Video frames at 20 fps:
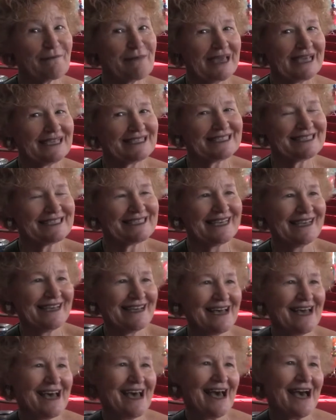a
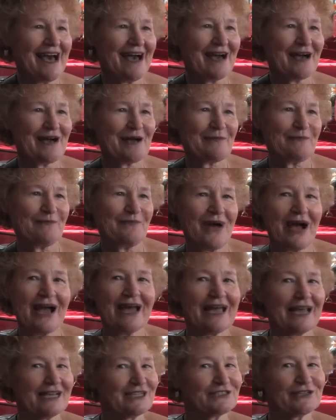mess. Um,
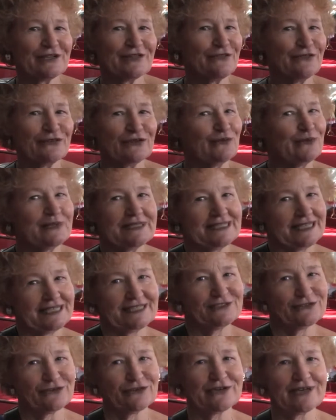I actually thought it was
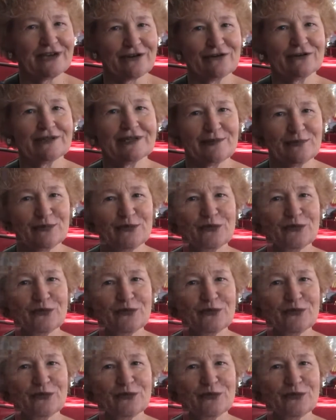extraordinarily